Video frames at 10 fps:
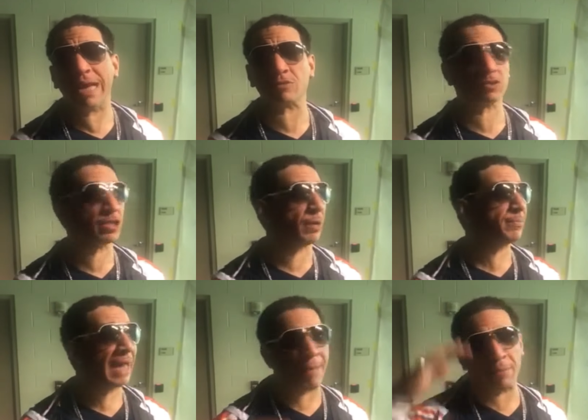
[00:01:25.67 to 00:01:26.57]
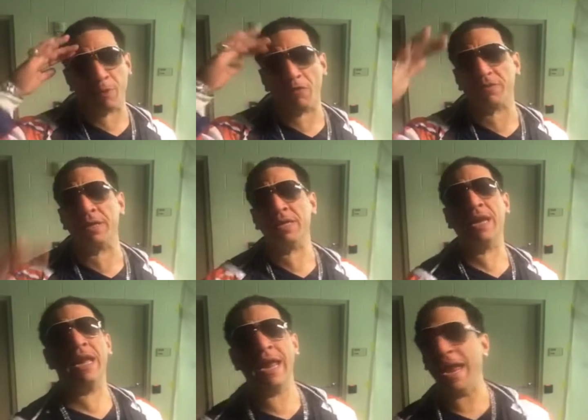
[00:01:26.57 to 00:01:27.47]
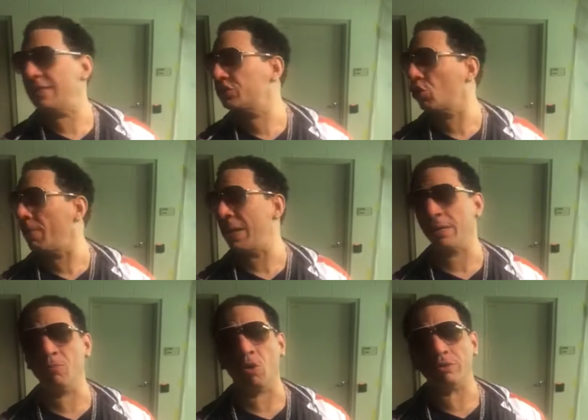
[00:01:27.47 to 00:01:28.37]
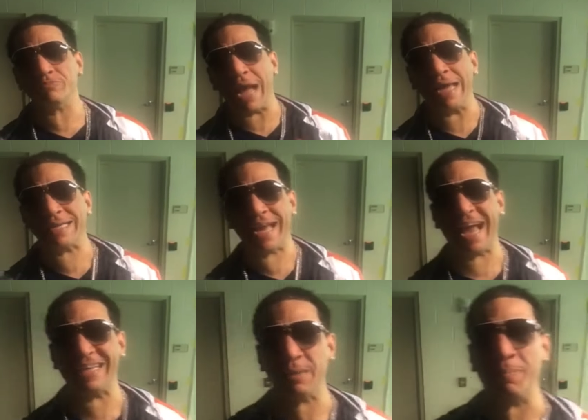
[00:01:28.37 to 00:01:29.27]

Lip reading: that's what's up. Happy birthday, and enjoy many more. I.K.I.D.